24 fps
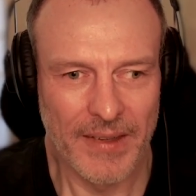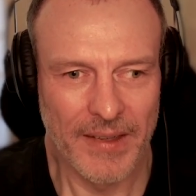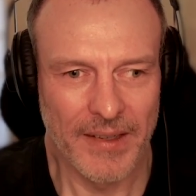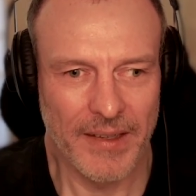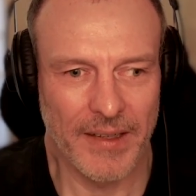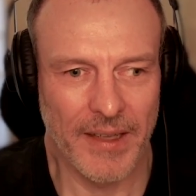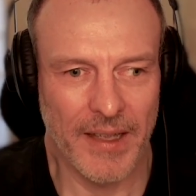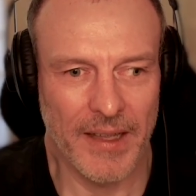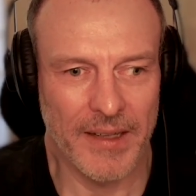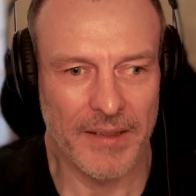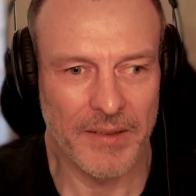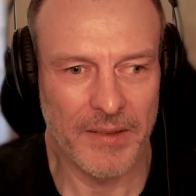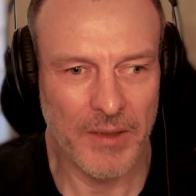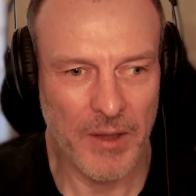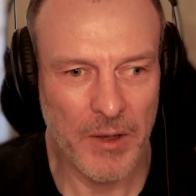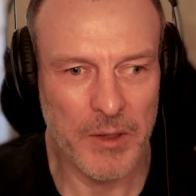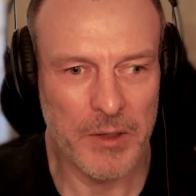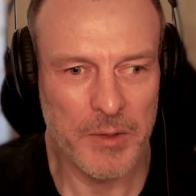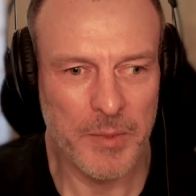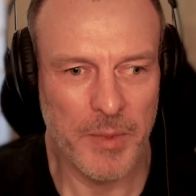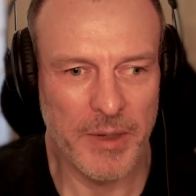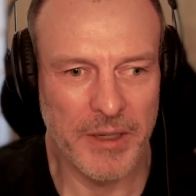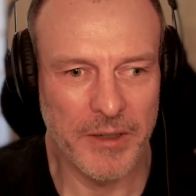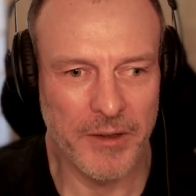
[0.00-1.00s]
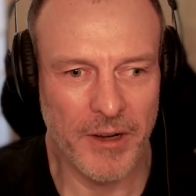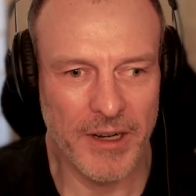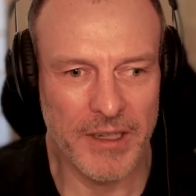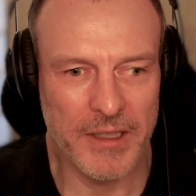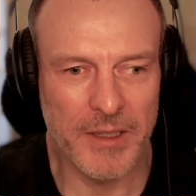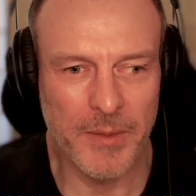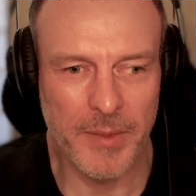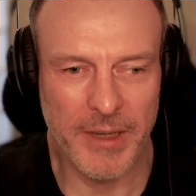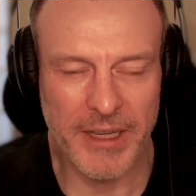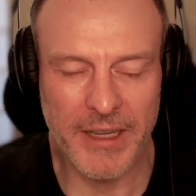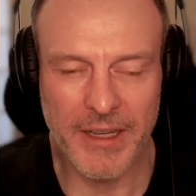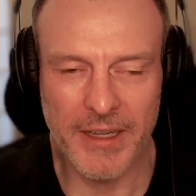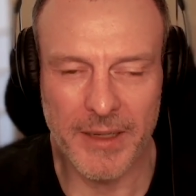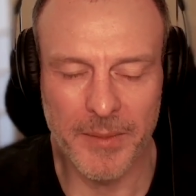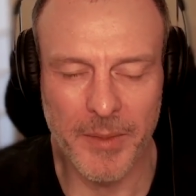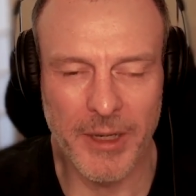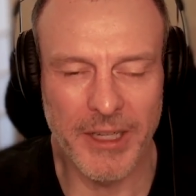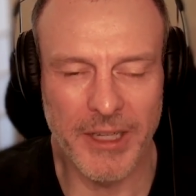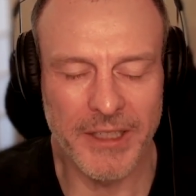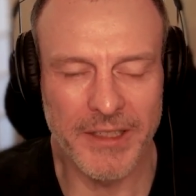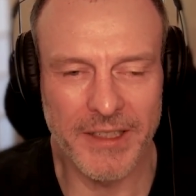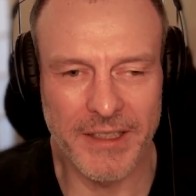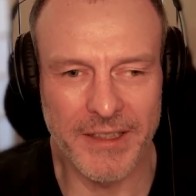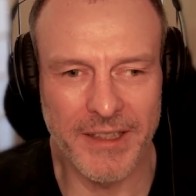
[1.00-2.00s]
Yeah, no, it's been great to be here,
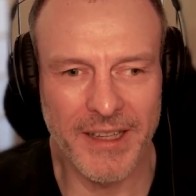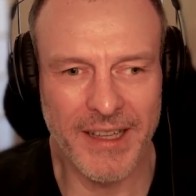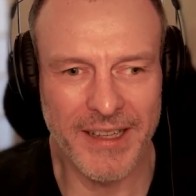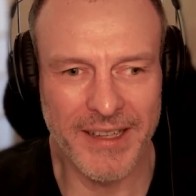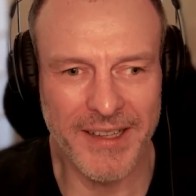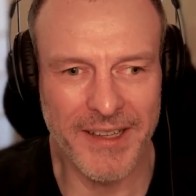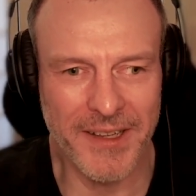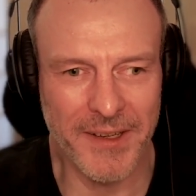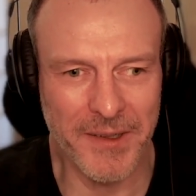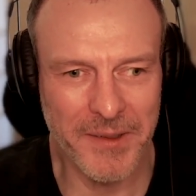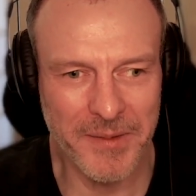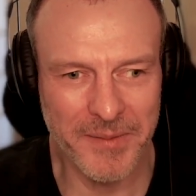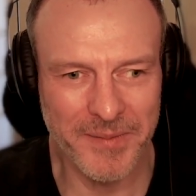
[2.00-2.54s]
Martin. Thank you.